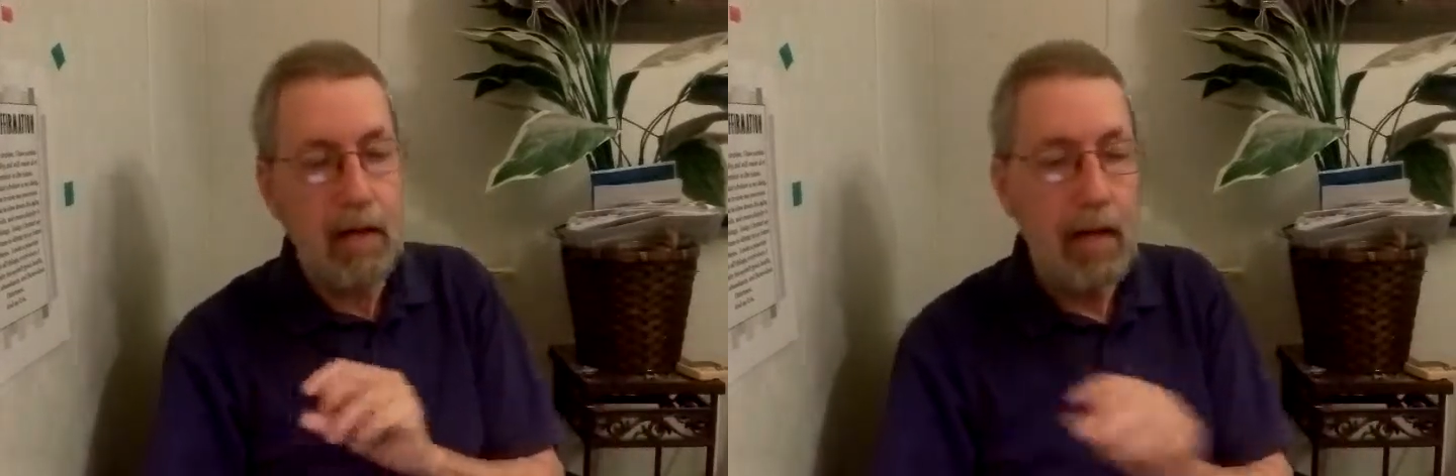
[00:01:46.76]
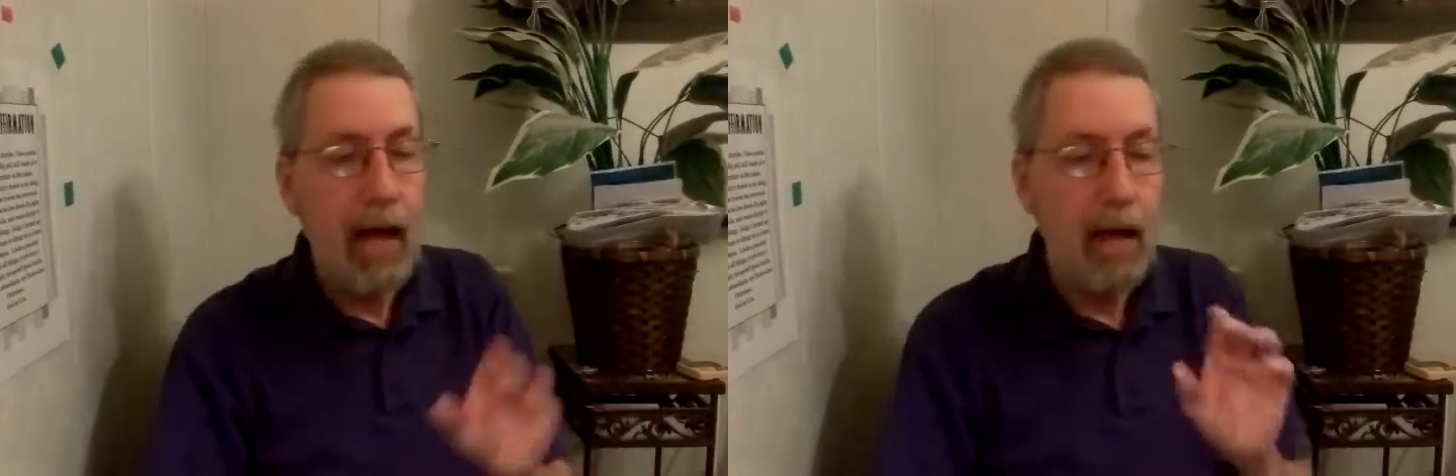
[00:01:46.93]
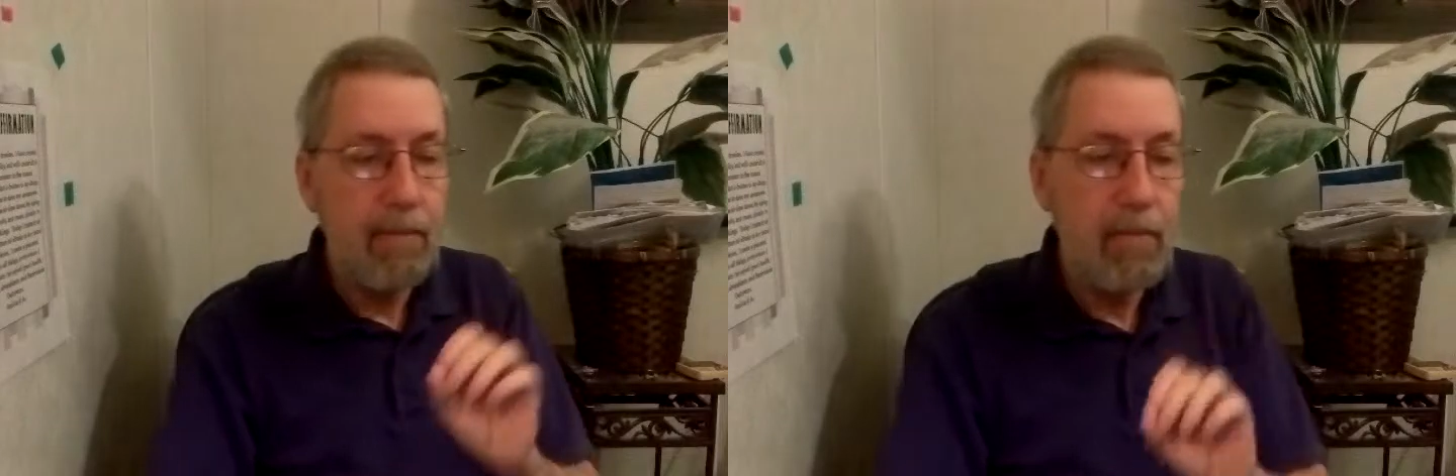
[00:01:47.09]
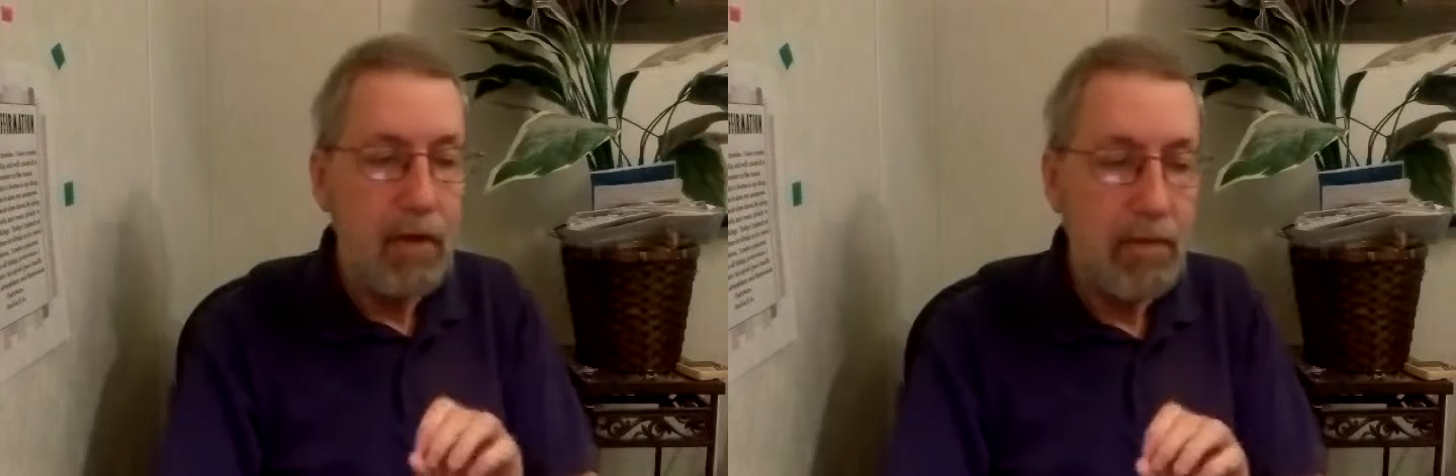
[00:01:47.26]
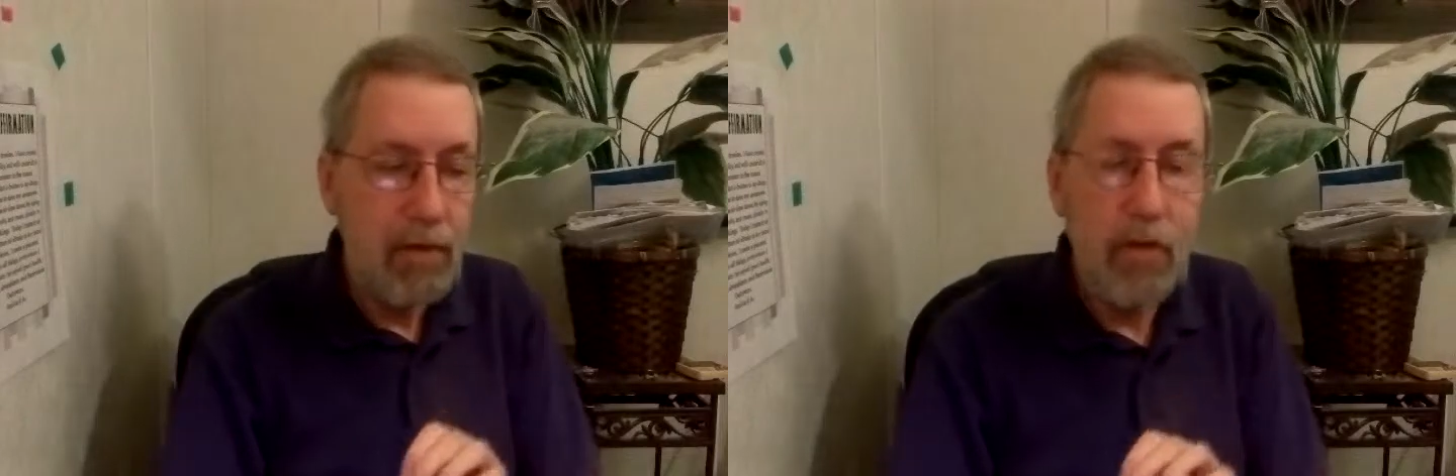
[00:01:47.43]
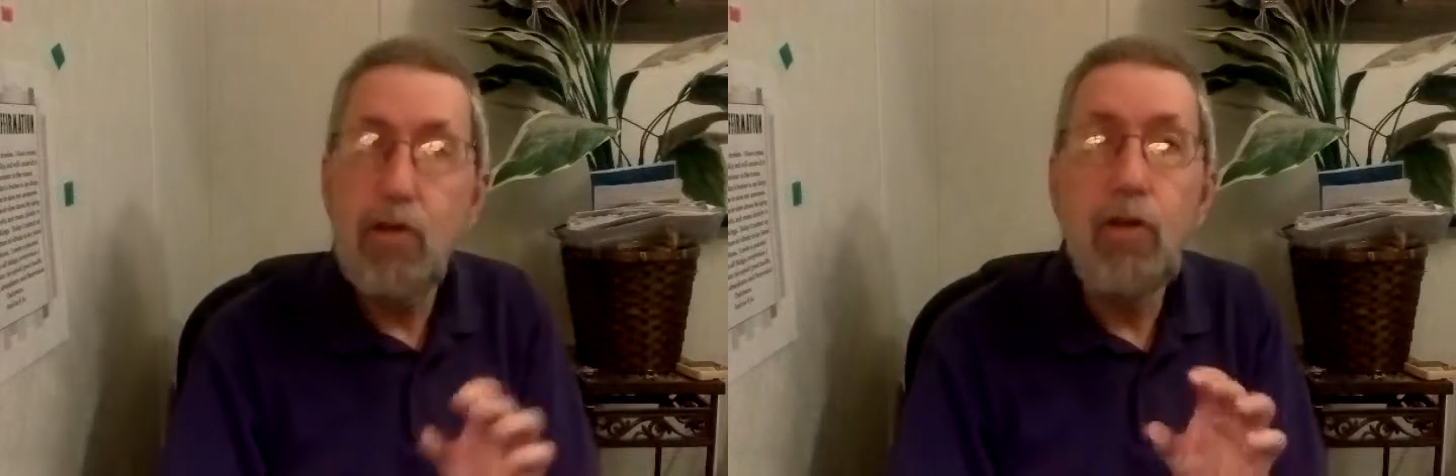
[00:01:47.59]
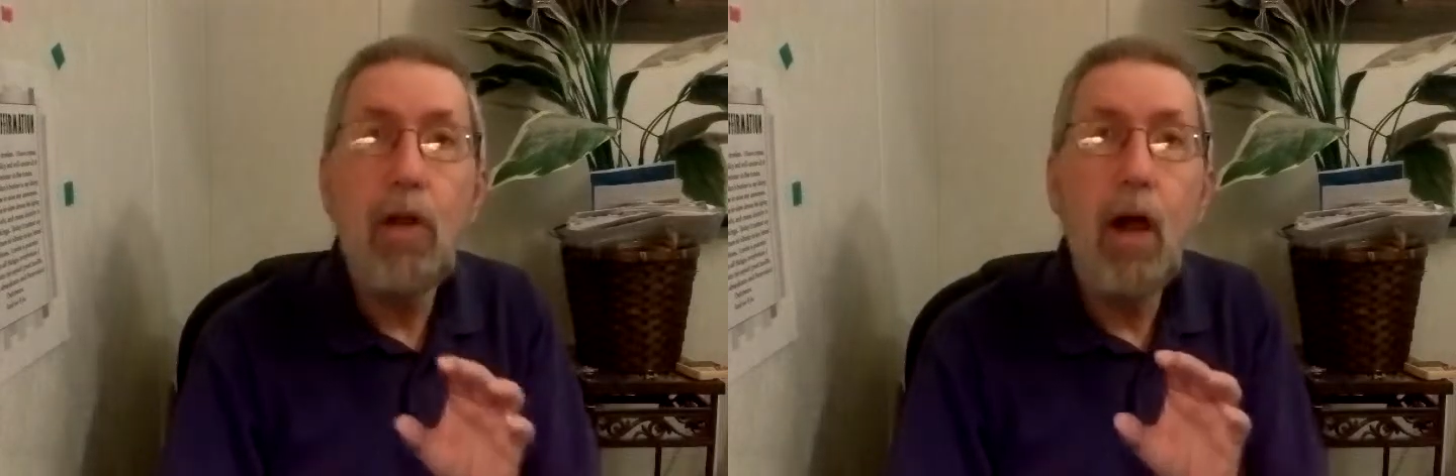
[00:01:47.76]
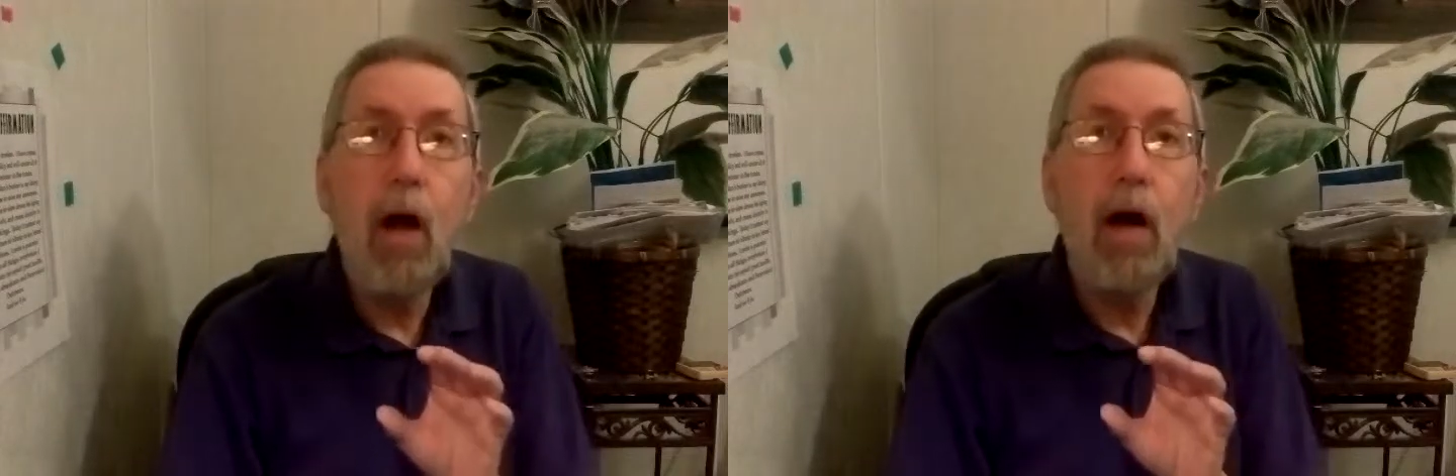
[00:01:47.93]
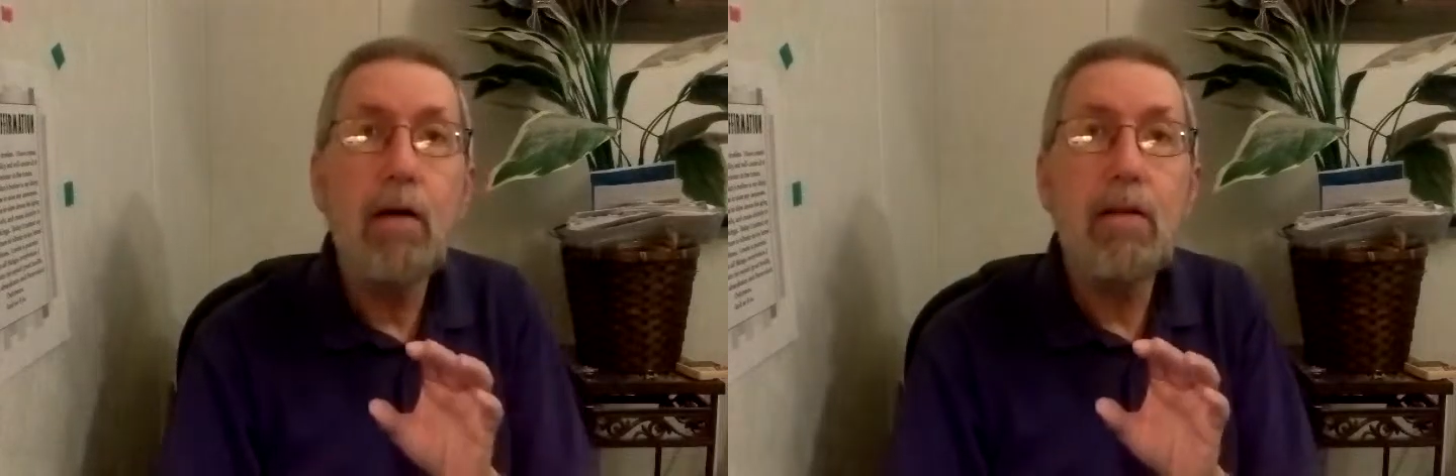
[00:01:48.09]
Now, for too
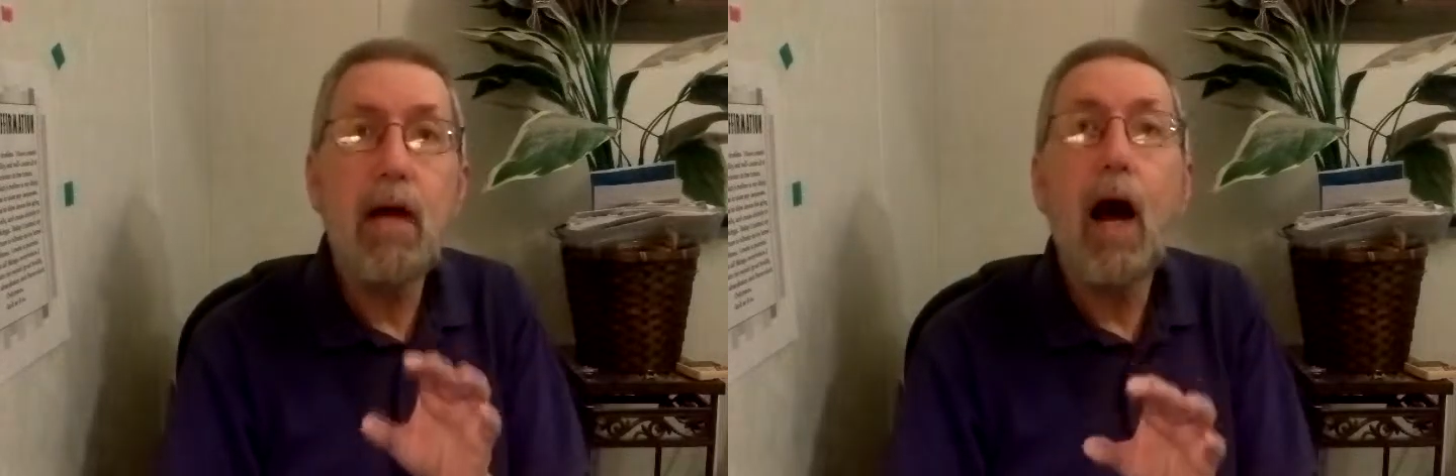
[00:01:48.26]
long,